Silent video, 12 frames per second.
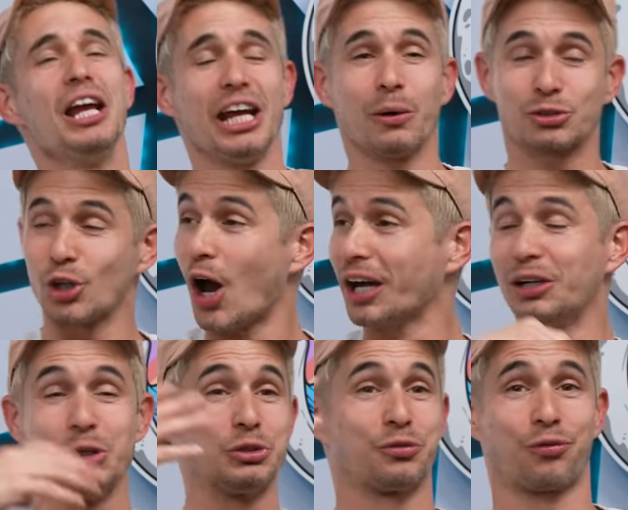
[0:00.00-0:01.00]
he was talking to
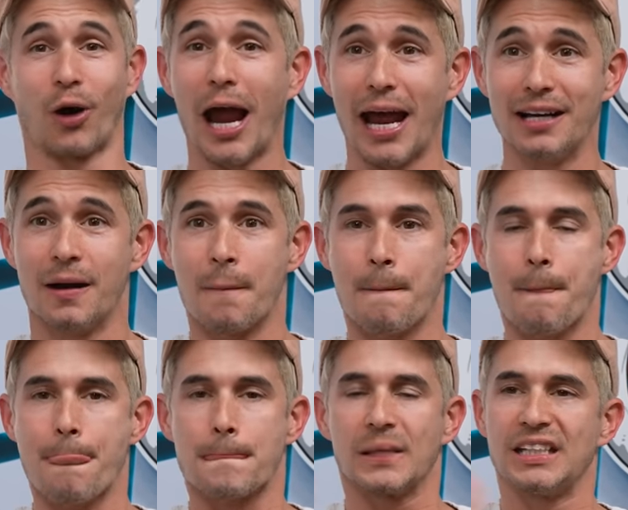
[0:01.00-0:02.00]
his friend,
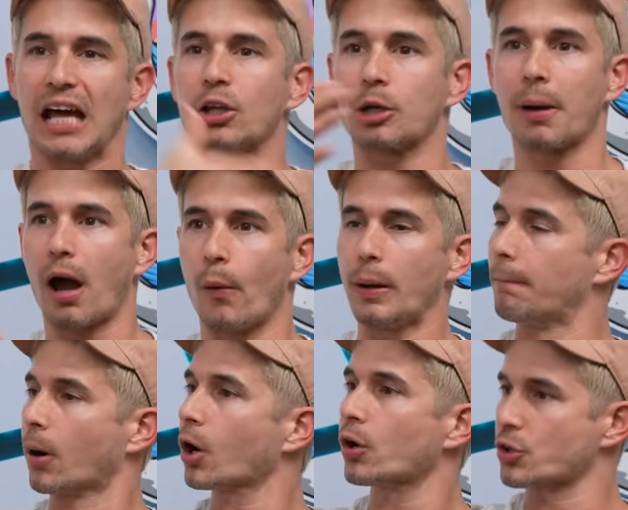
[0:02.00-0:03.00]
yelling about how he
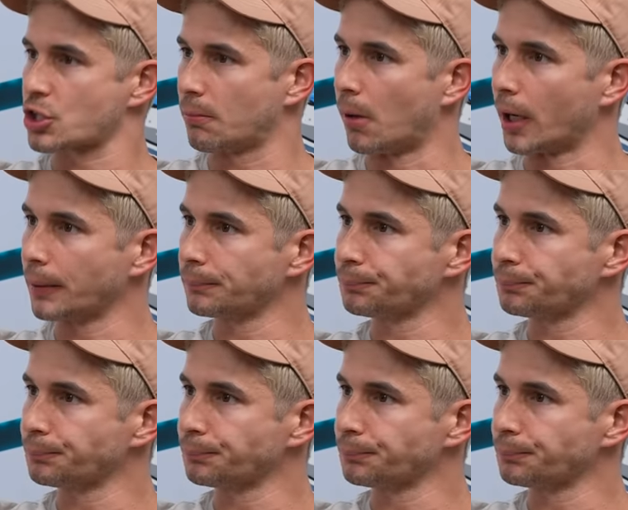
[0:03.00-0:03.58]
murdered somebody.